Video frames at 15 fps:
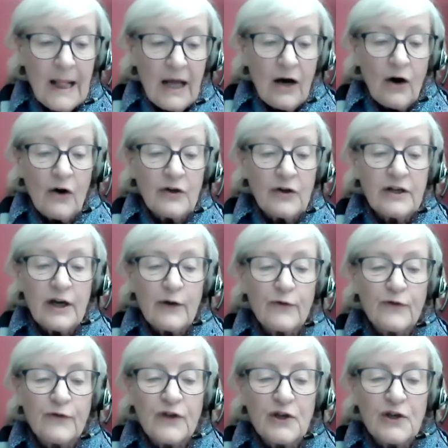on a
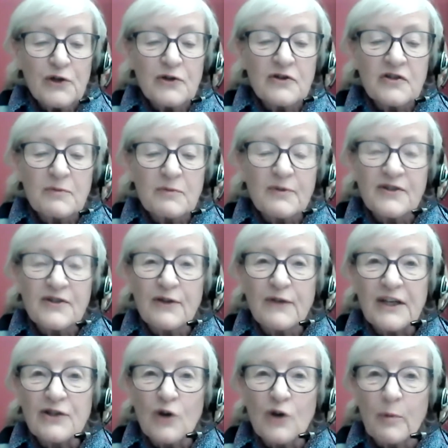few
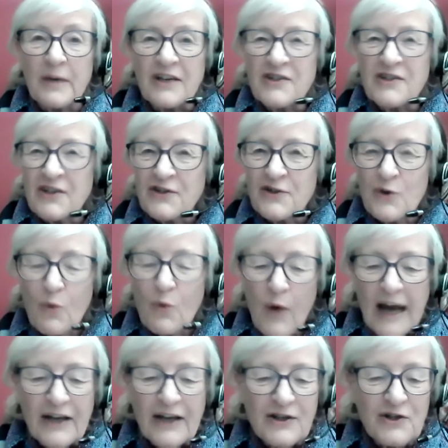specific topics, just to
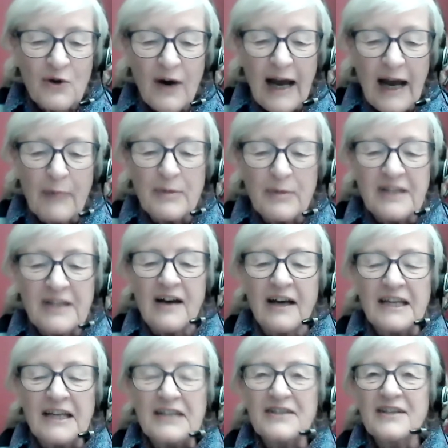whet your
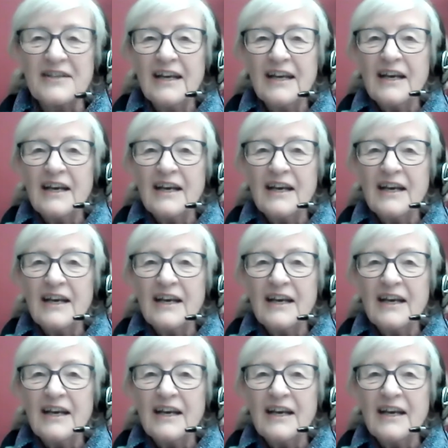appetite